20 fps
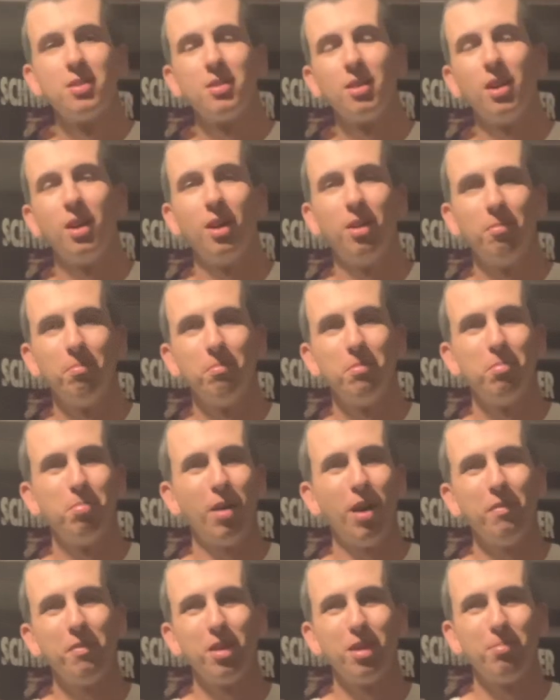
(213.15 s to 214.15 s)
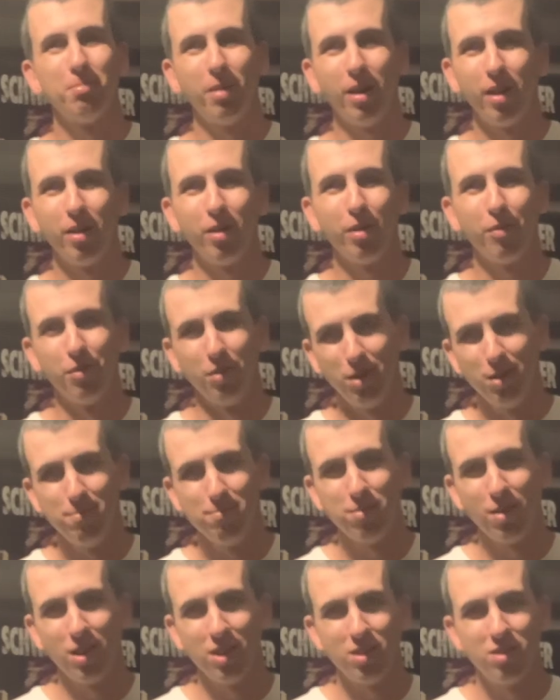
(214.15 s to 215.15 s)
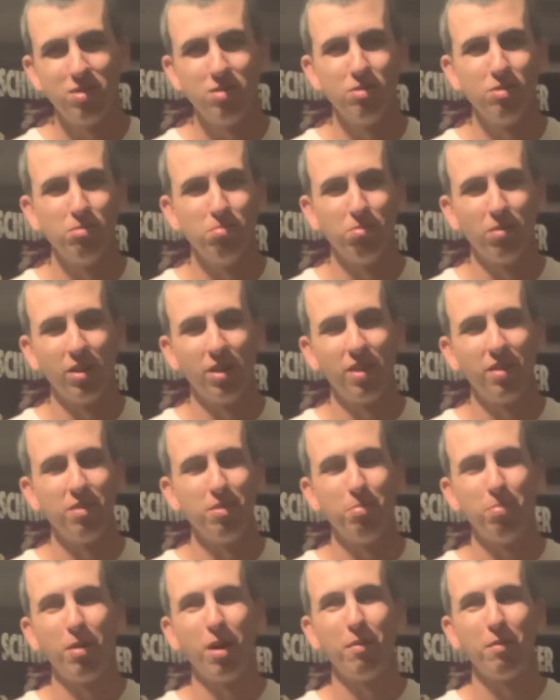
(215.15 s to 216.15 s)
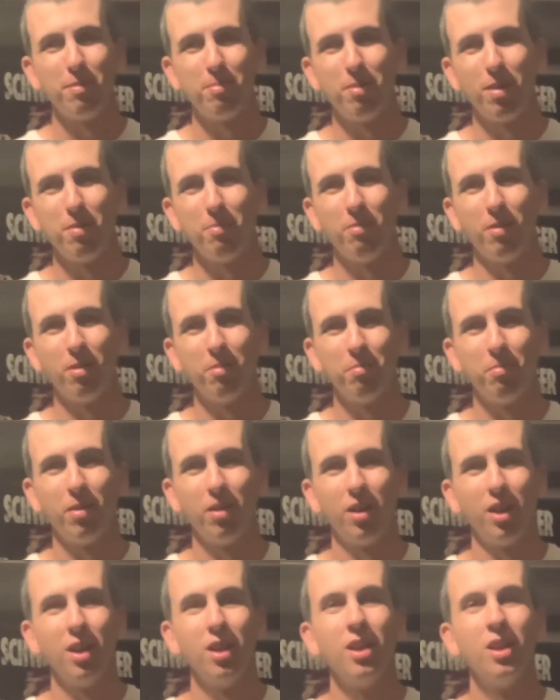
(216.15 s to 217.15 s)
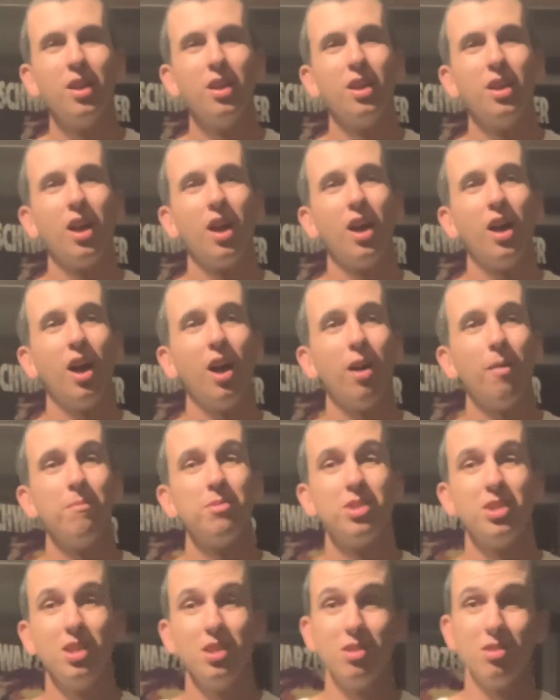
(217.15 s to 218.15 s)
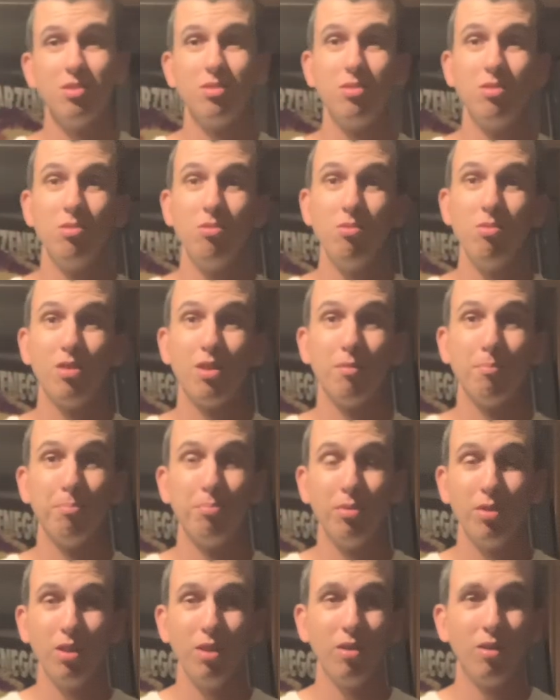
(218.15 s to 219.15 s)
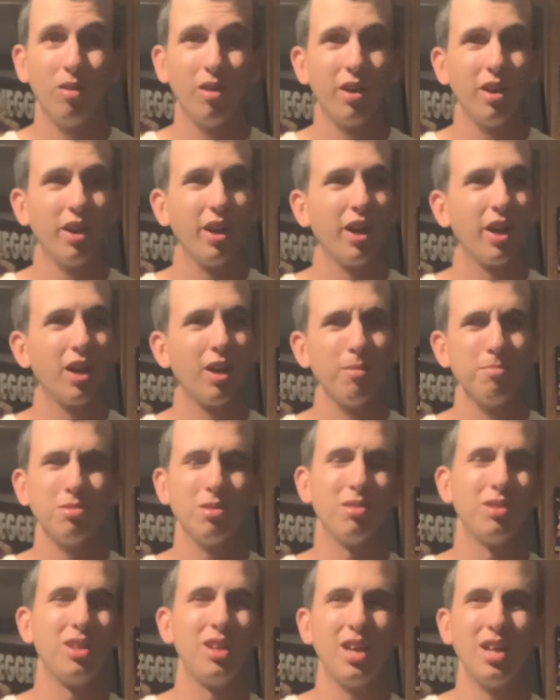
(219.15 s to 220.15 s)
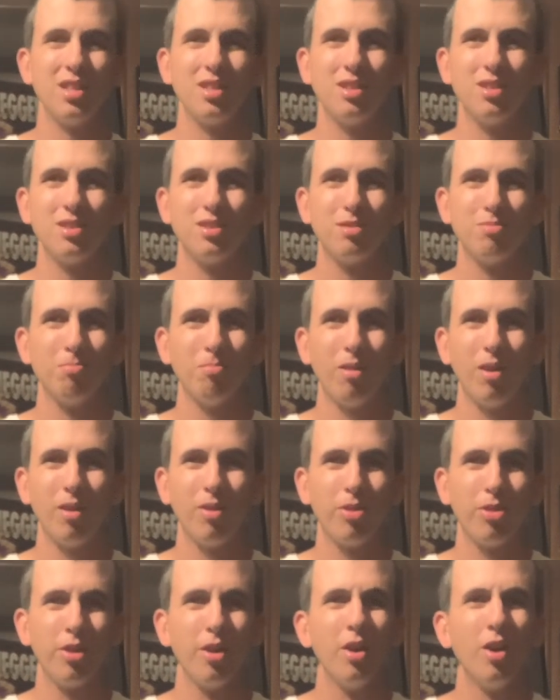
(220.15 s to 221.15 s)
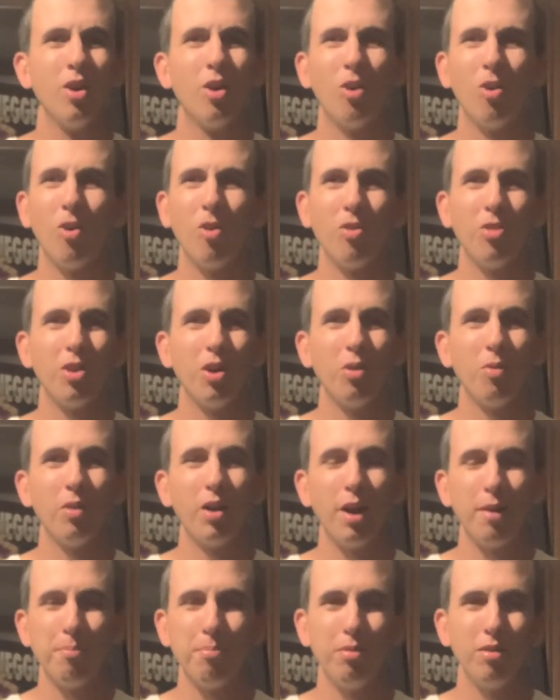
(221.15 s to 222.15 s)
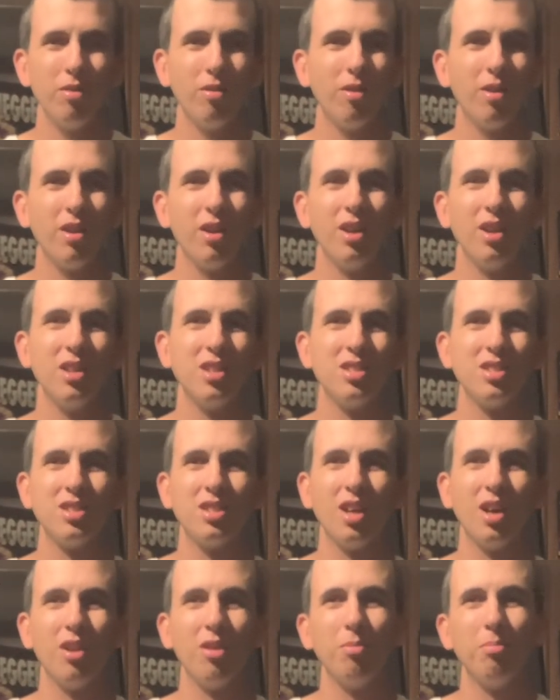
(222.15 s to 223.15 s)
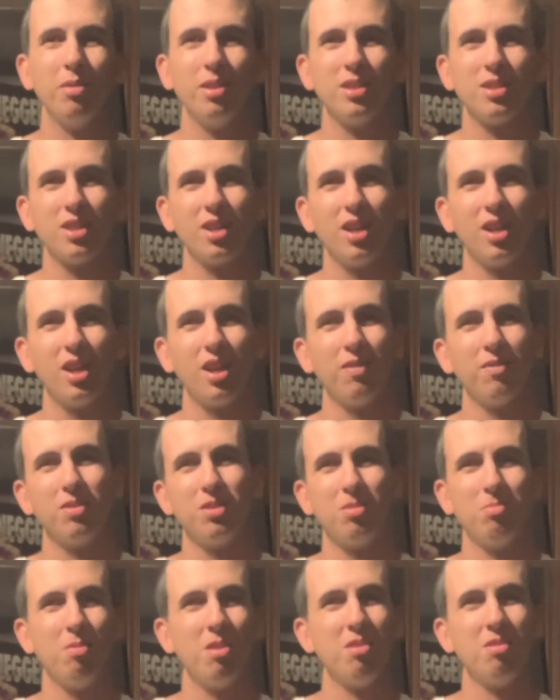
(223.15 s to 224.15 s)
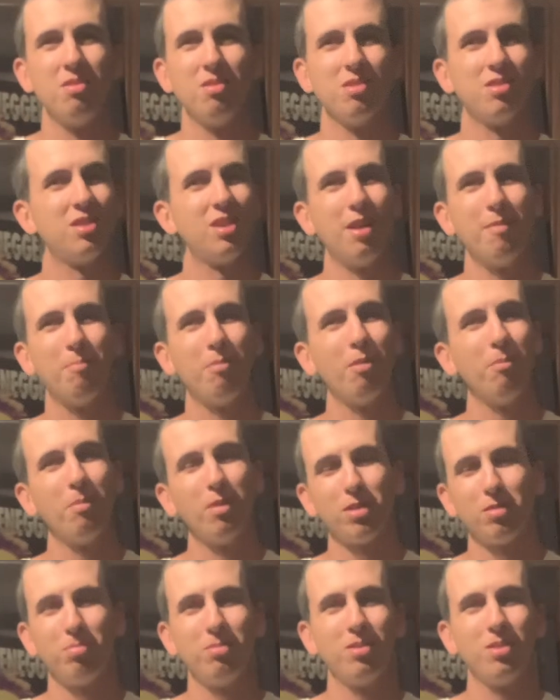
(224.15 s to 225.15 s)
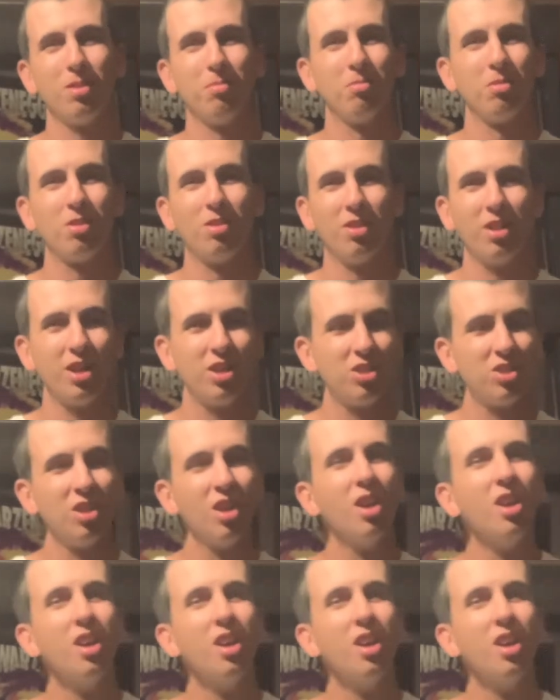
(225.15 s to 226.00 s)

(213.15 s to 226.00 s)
Um, you probably can buy it off of eBay too, but you probably pay more money. Um, season 2 you can pre-order. It comes out the end of this month. Although when I pre-order it, it's telling me it's going to give it to me in December. must be some glitch.